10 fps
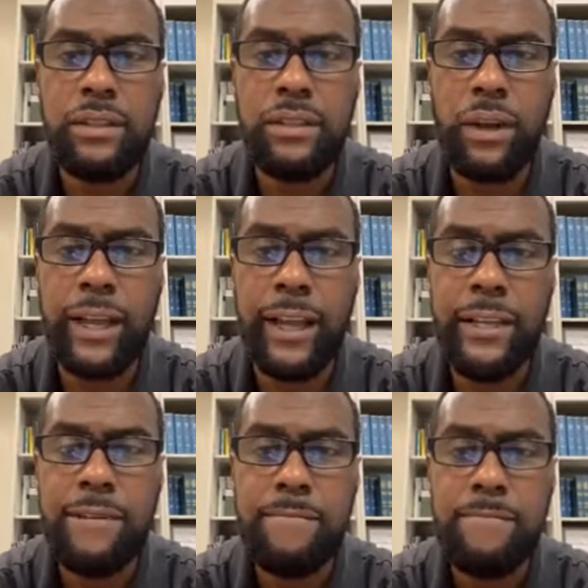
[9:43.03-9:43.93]

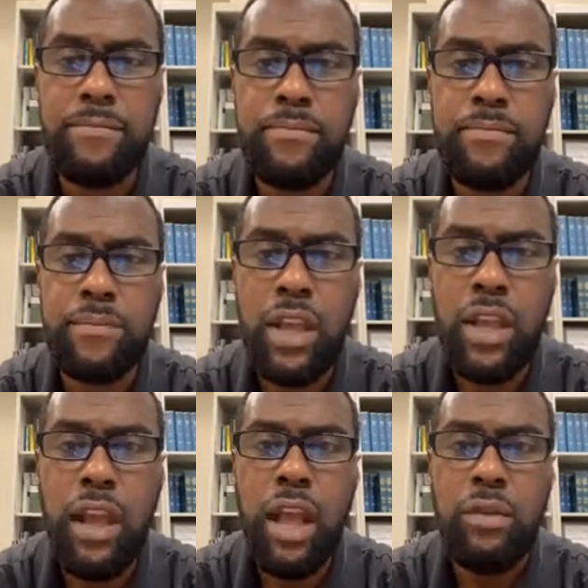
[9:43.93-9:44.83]
Okay?
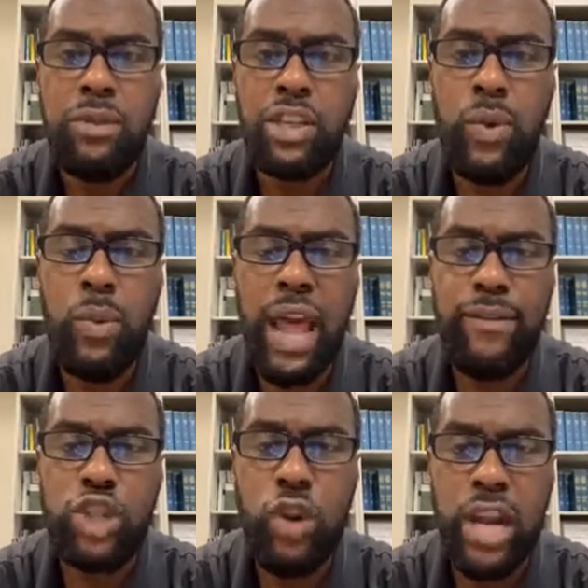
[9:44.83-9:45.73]
Because we want to have
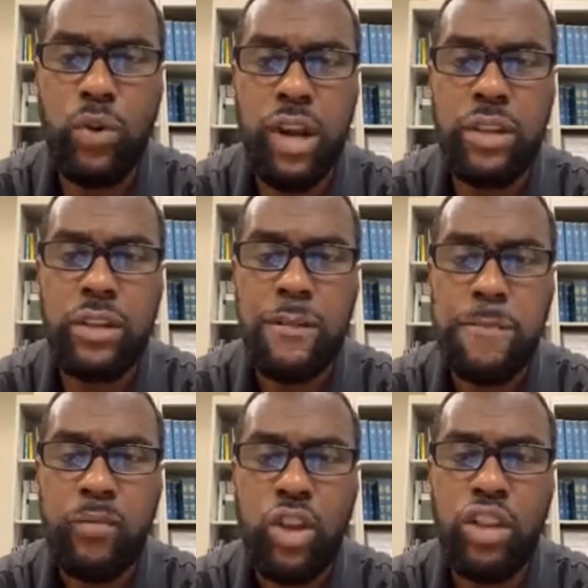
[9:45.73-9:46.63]
a track record.
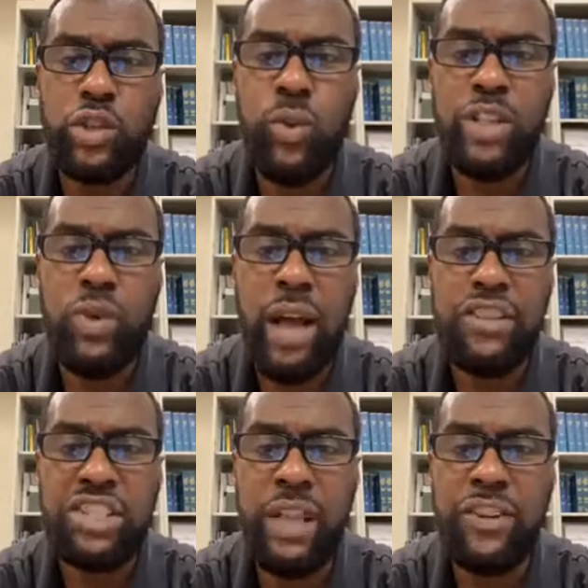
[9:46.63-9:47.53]
Because once you have a
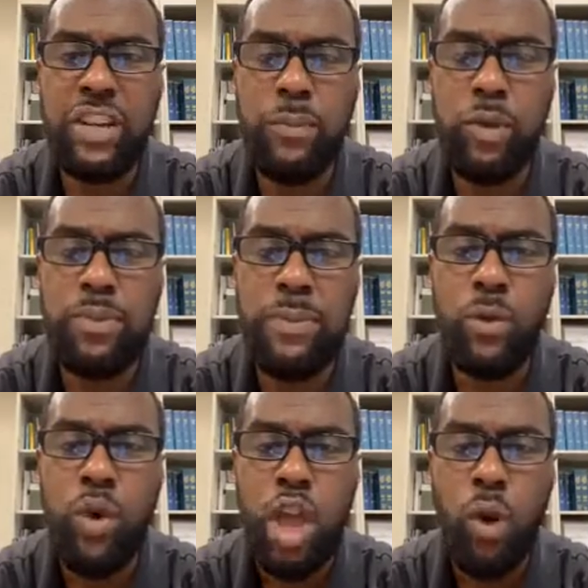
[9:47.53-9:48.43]
significant number of
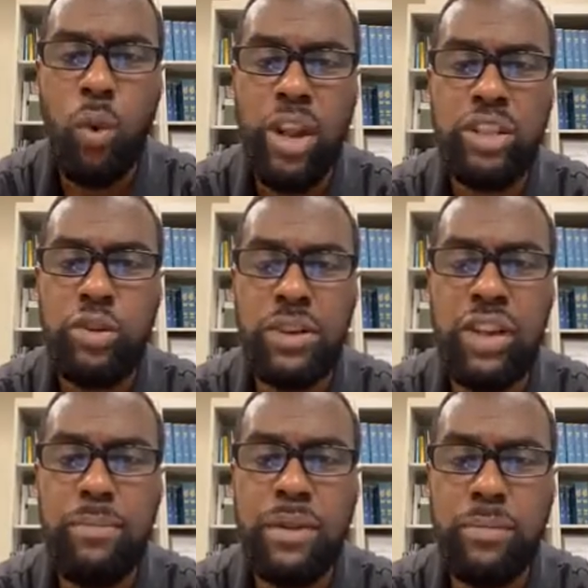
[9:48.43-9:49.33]
people wanting to
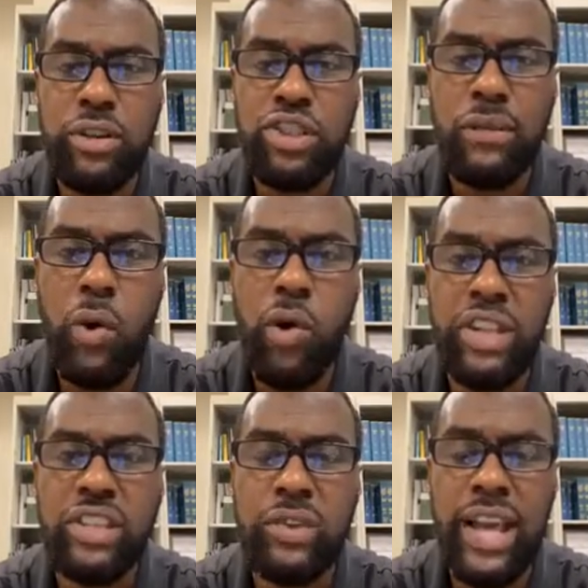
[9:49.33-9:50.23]
become members to vote in
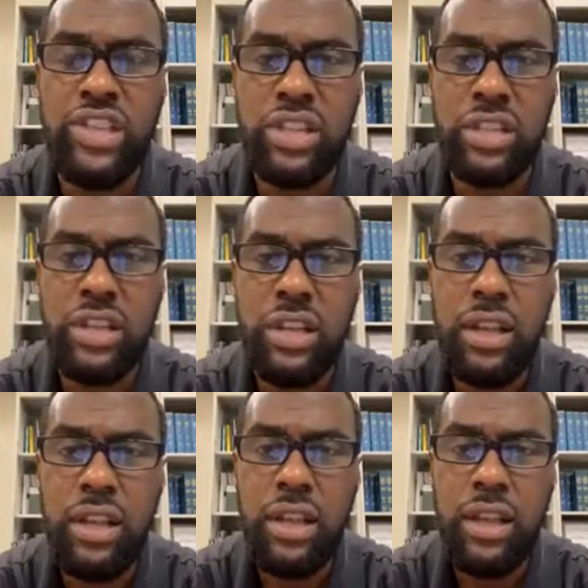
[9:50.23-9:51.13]
this election,
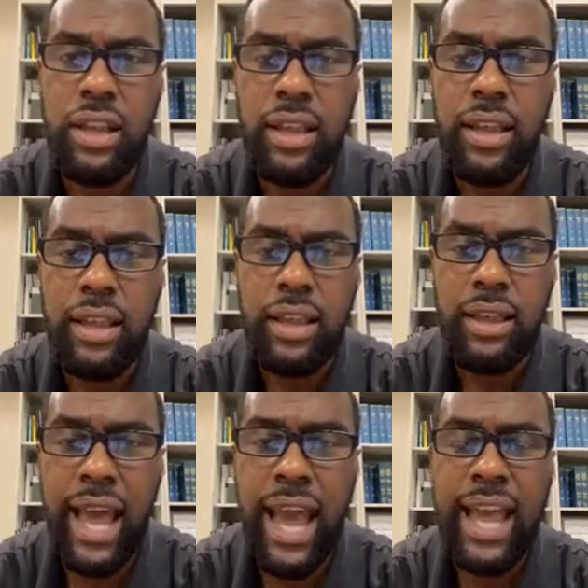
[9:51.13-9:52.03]

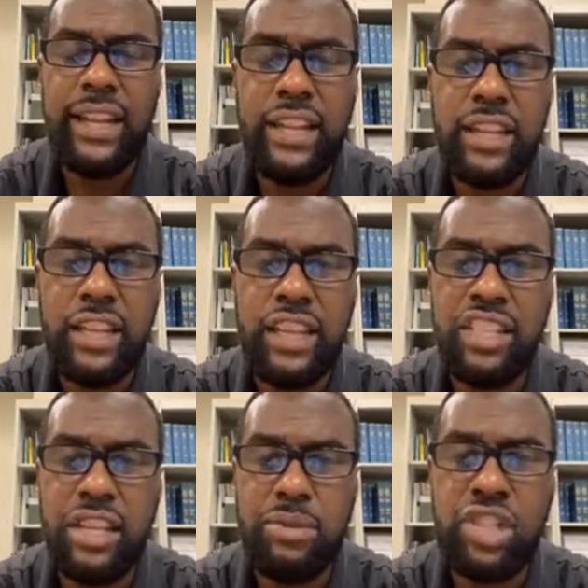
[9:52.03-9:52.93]
that is
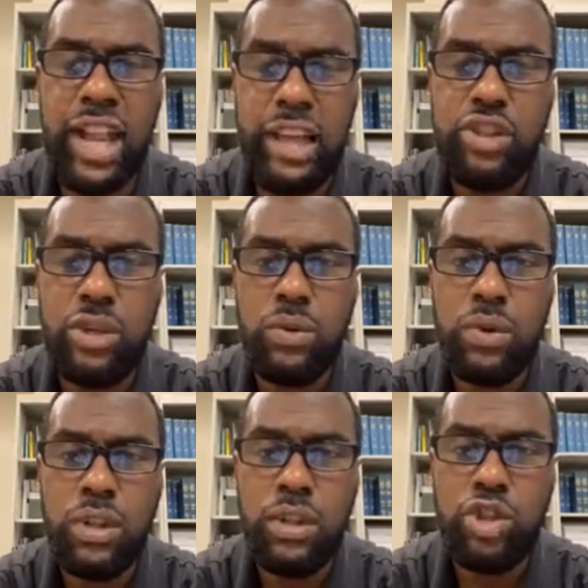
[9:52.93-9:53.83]
substantial
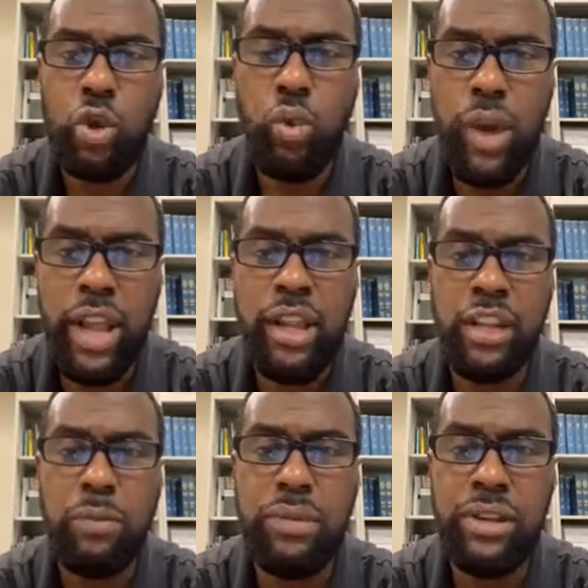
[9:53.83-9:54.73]
to win
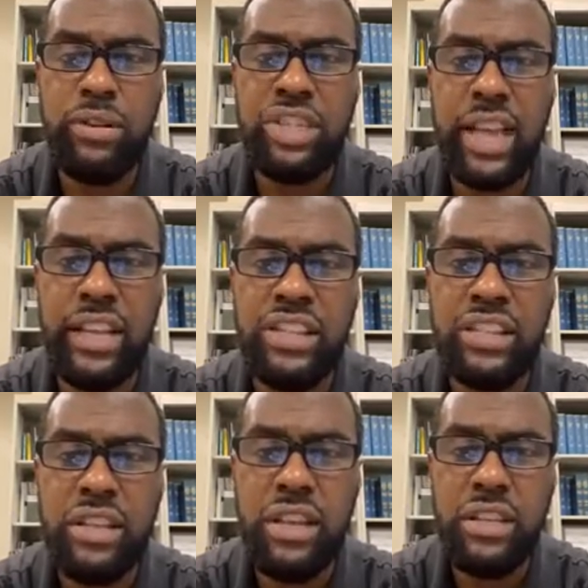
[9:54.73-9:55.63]
an appeals case.
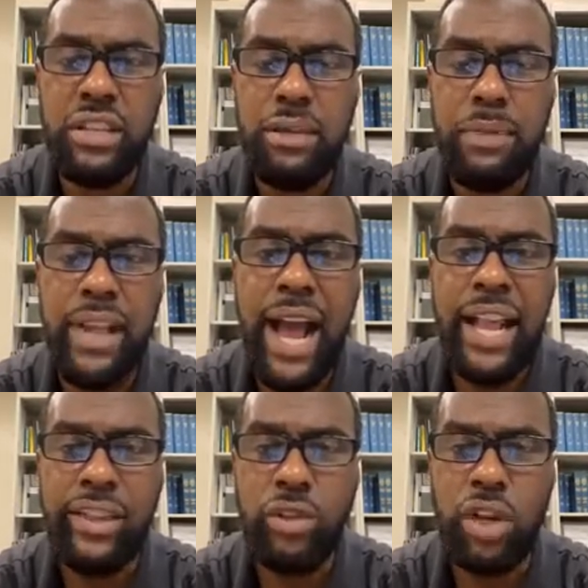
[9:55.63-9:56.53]
But not
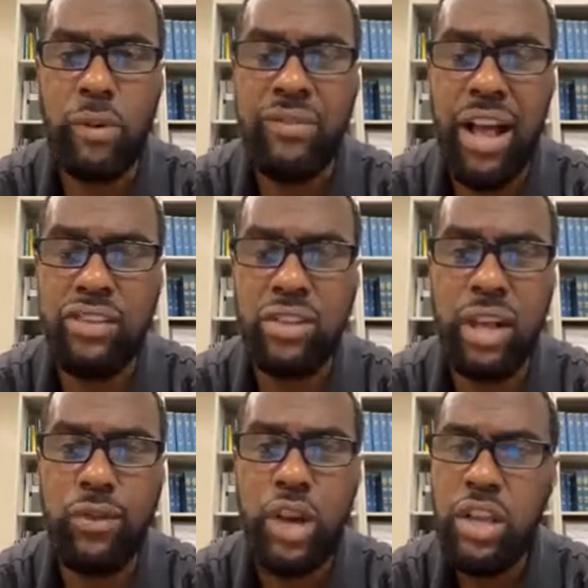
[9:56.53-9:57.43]
at the local 1000
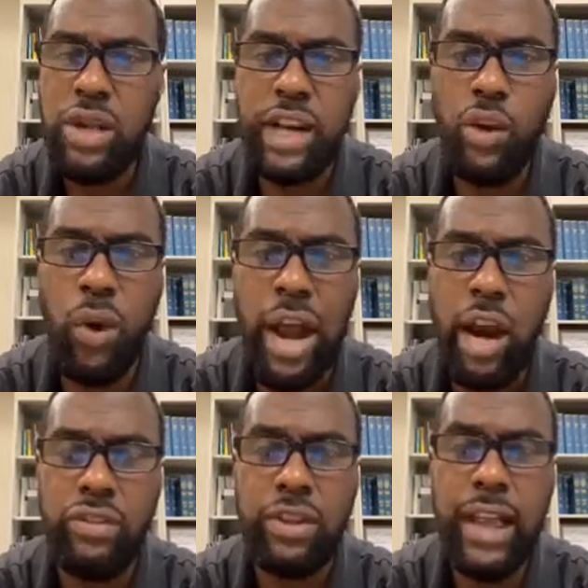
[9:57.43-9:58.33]
level. You got to go
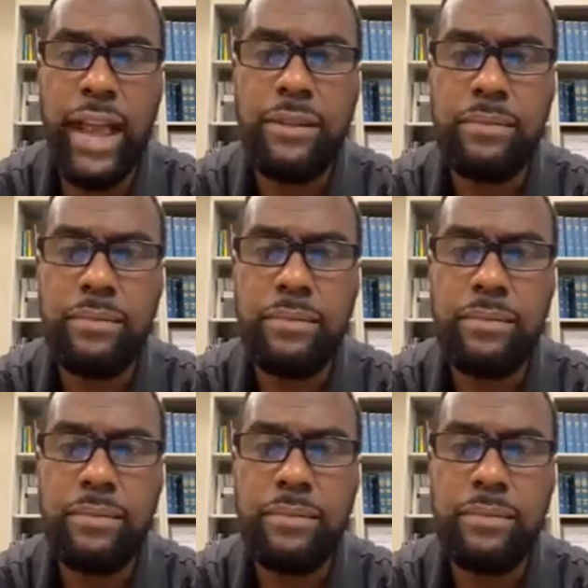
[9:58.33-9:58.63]
higher than that.